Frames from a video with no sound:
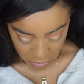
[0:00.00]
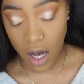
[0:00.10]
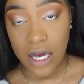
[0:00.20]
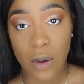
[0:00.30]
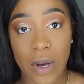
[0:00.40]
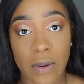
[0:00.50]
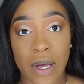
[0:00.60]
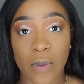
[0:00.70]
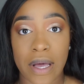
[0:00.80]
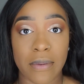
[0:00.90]
Okay, wait.
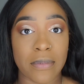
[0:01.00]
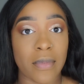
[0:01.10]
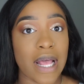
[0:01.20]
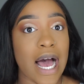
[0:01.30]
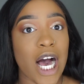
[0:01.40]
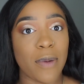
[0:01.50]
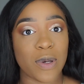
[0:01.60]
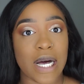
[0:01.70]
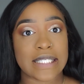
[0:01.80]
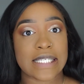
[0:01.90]
I hope you
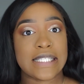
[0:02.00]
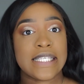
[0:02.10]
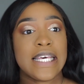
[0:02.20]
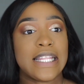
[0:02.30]
guys can see